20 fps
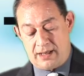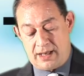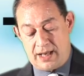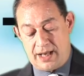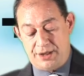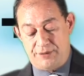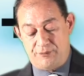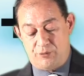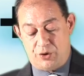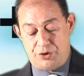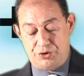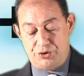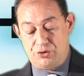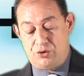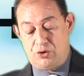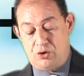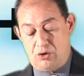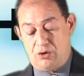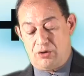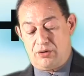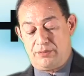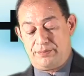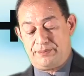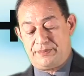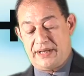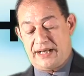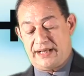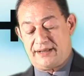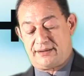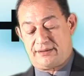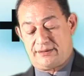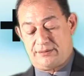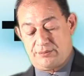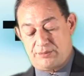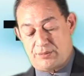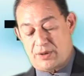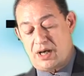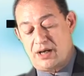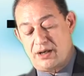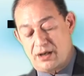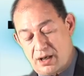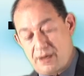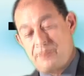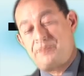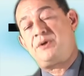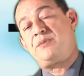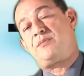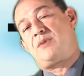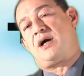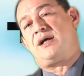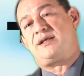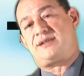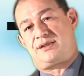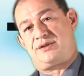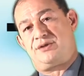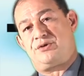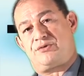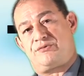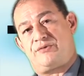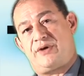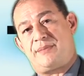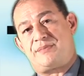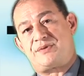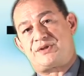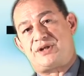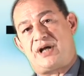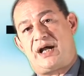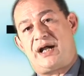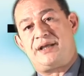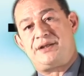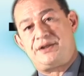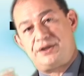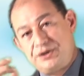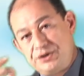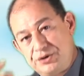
And what you hope that by optimizing your website,